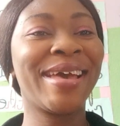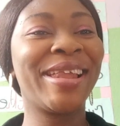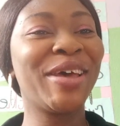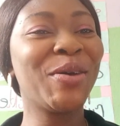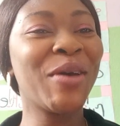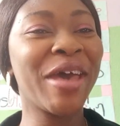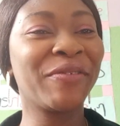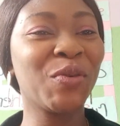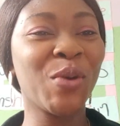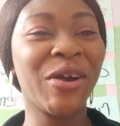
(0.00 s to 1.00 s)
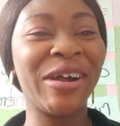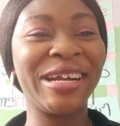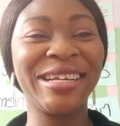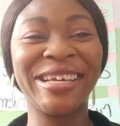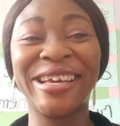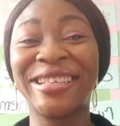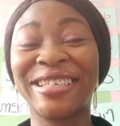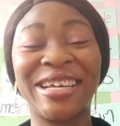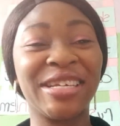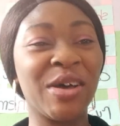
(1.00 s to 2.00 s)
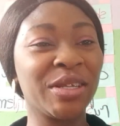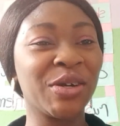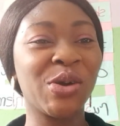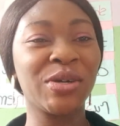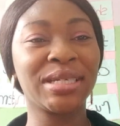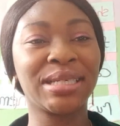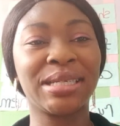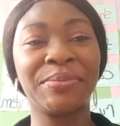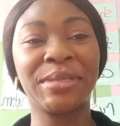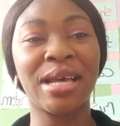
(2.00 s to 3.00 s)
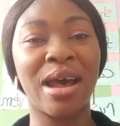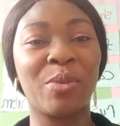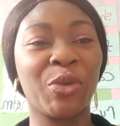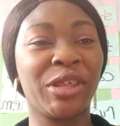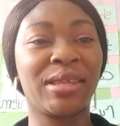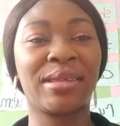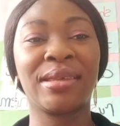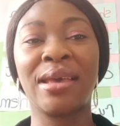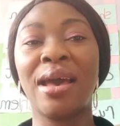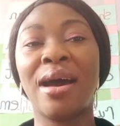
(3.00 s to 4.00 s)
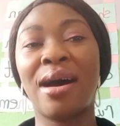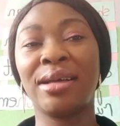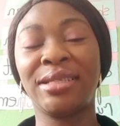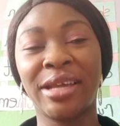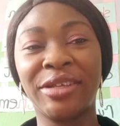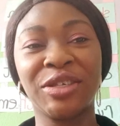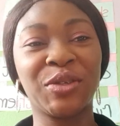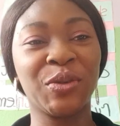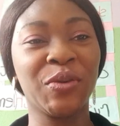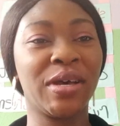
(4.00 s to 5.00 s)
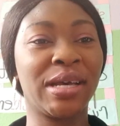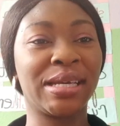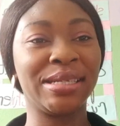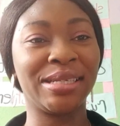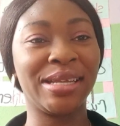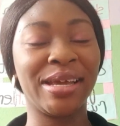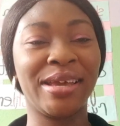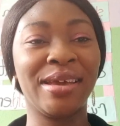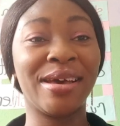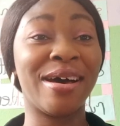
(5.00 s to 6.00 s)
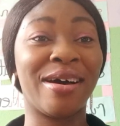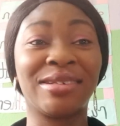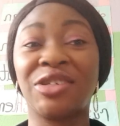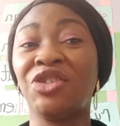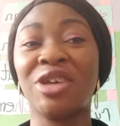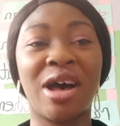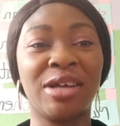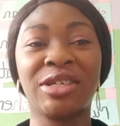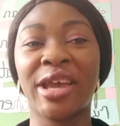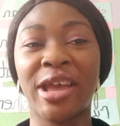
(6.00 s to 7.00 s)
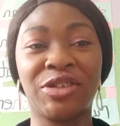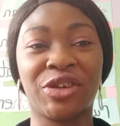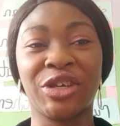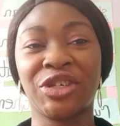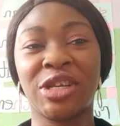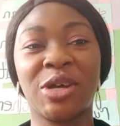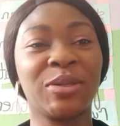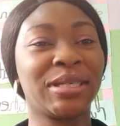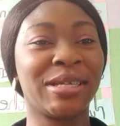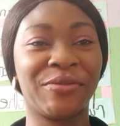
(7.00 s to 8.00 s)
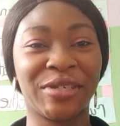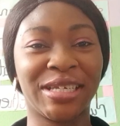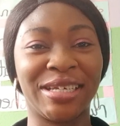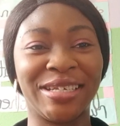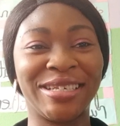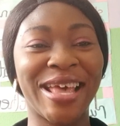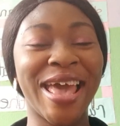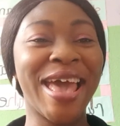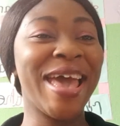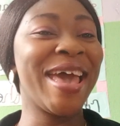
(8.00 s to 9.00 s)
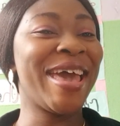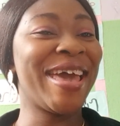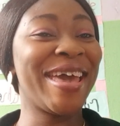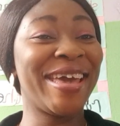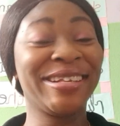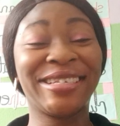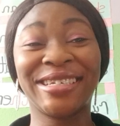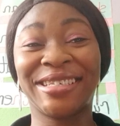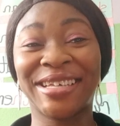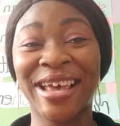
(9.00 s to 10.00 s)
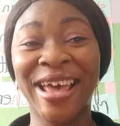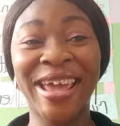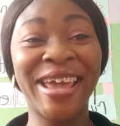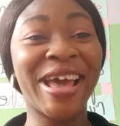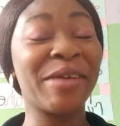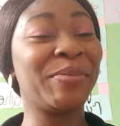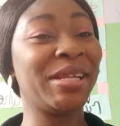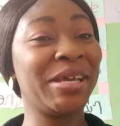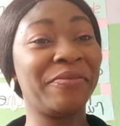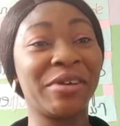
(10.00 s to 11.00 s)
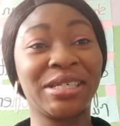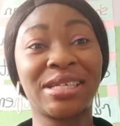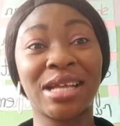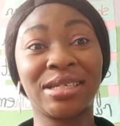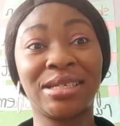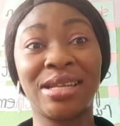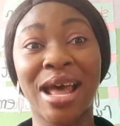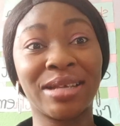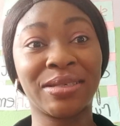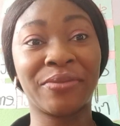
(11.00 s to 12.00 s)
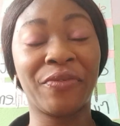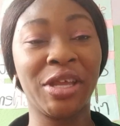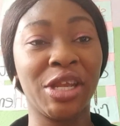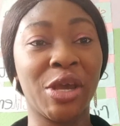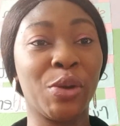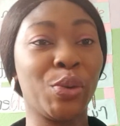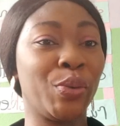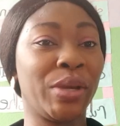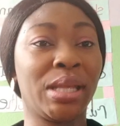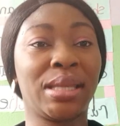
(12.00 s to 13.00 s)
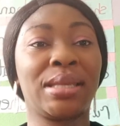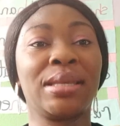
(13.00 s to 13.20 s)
Hello everyone, it's another awesome time with updated to Akindale at JADE Educational Services. And today I believe I started last video with